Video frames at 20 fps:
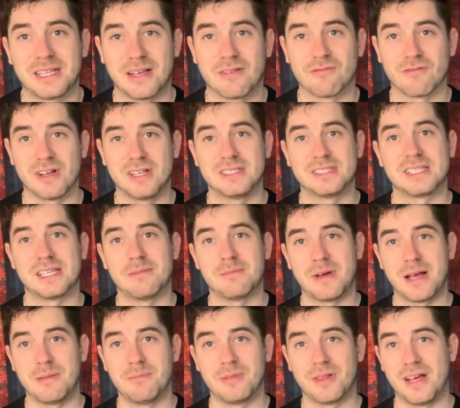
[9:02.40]
that runs in
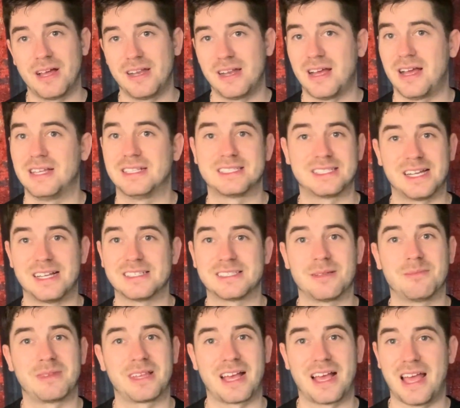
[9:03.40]
my blood. It's not
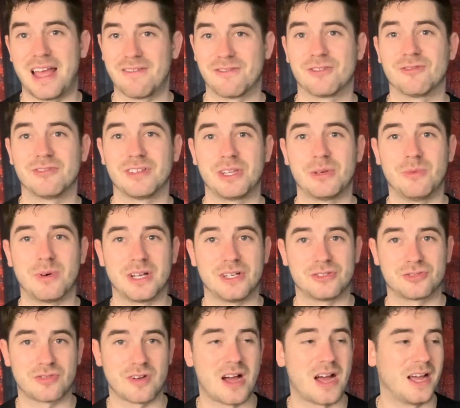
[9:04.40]
something I ever really want
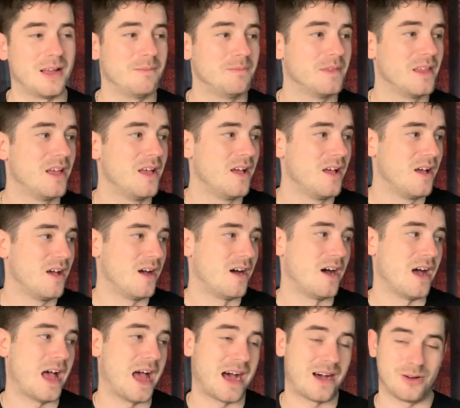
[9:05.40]
to try
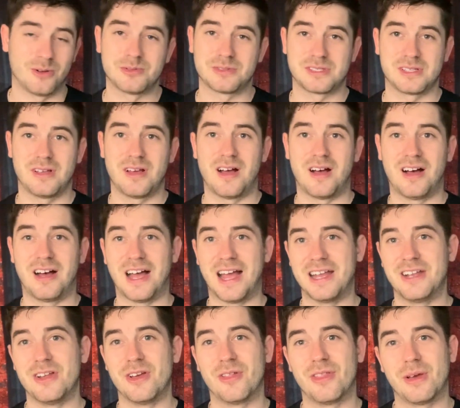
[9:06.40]
out. I
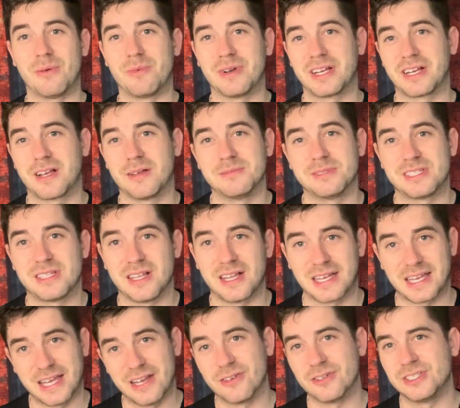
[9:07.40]
know that when it comes to
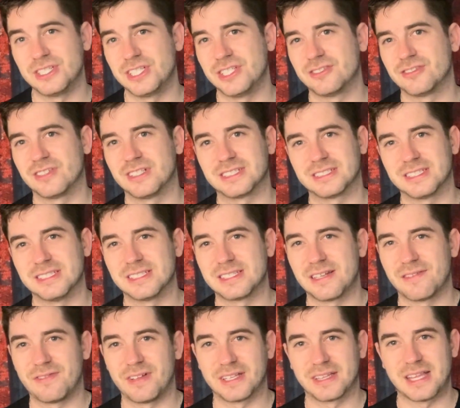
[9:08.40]
energy drinks and
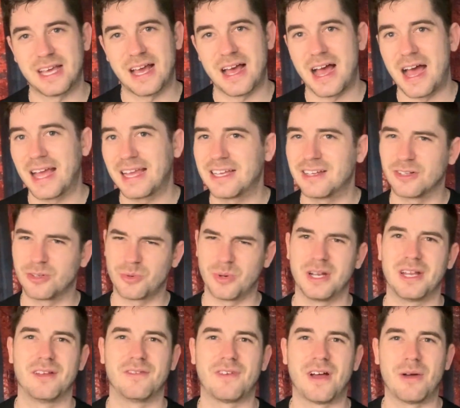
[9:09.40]
stuff like that, I can
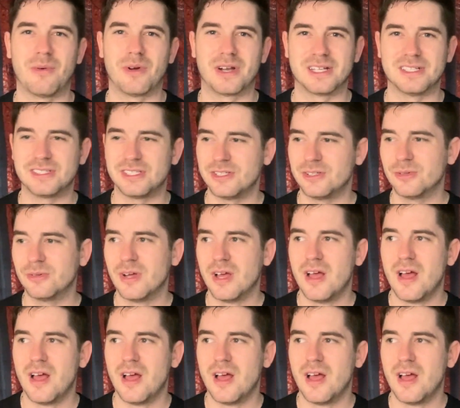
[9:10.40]
quit if I wanted to.